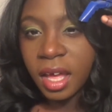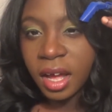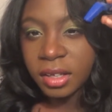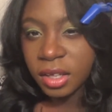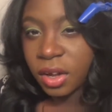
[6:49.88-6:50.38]

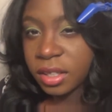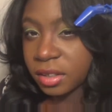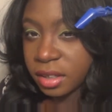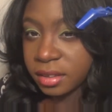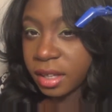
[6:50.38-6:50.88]
how long
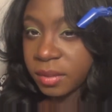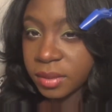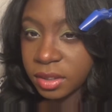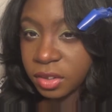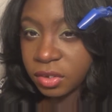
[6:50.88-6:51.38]
it's going to take
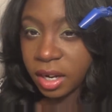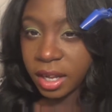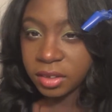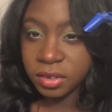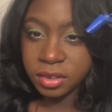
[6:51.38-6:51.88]
for this to dry.
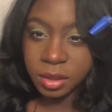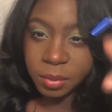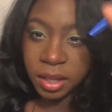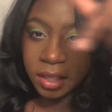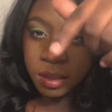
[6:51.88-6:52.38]
As you can see,
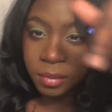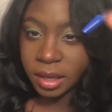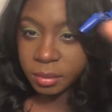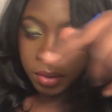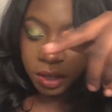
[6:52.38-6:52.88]
probably in the
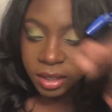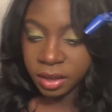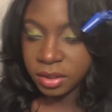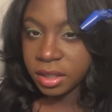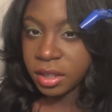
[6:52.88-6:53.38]
bottom bar
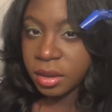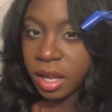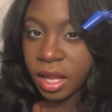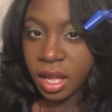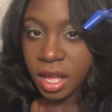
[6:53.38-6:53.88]
down here,
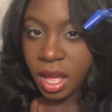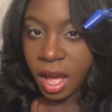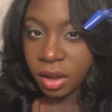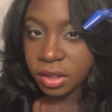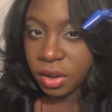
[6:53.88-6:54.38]

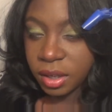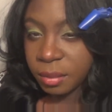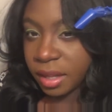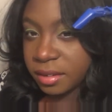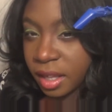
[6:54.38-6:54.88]
how long it
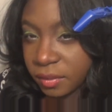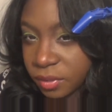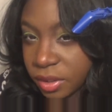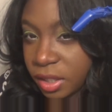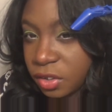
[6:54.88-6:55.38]
might take
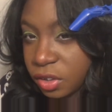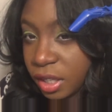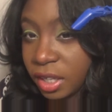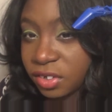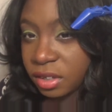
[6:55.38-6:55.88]
for each
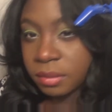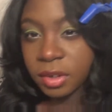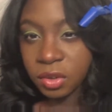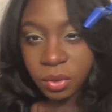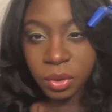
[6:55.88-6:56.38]

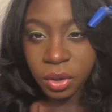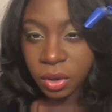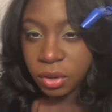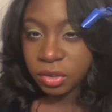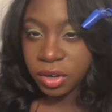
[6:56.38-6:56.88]
individual
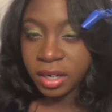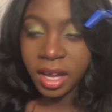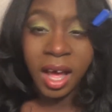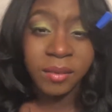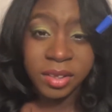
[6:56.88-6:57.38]
curl to dry.
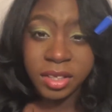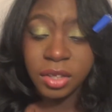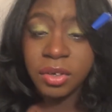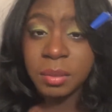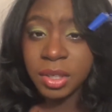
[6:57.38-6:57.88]
Now,
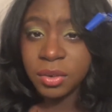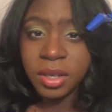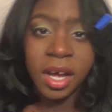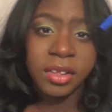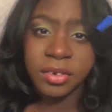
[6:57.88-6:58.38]
obviously, you can be
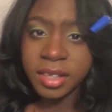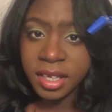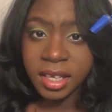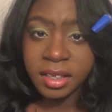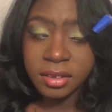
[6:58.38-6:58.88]
doing other
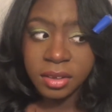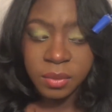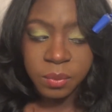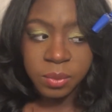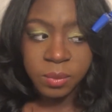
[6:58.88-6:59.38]
things
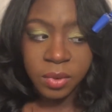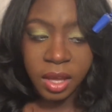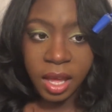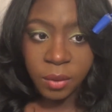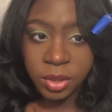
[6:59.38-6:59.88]

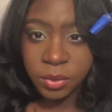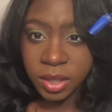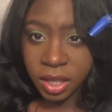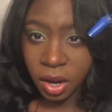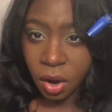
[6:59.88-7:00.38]
when you
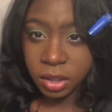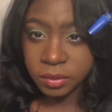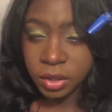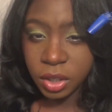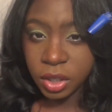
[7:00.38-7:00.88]
get all
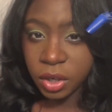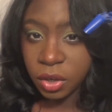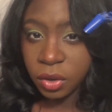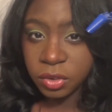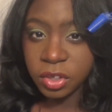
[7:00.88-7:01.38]
of your
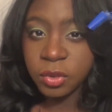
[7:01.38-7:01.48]
curls